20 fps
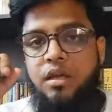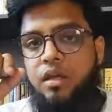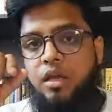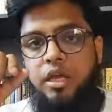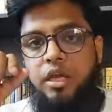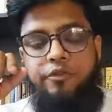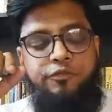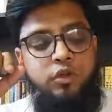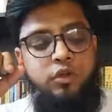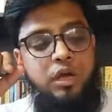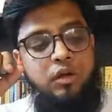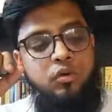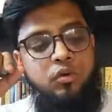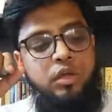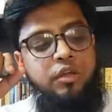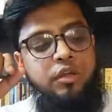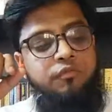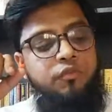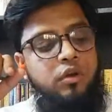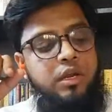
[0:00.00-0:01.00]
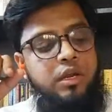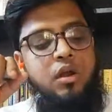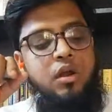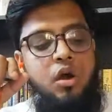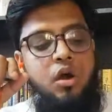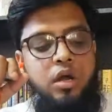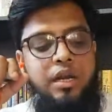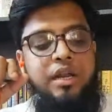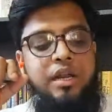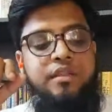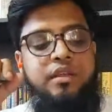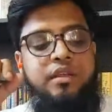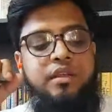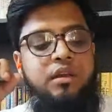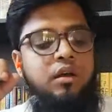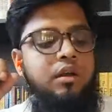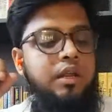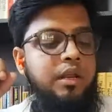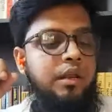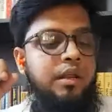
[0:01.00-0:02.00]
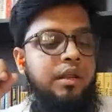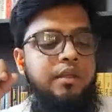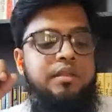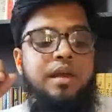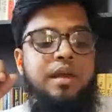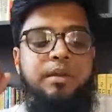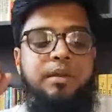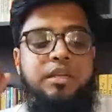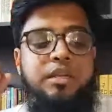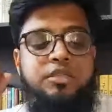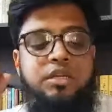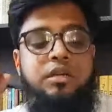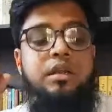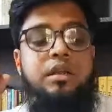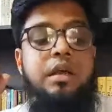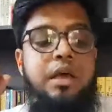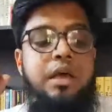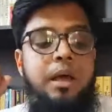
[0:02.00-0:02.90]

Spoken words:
If you are going for an honors in organ examination,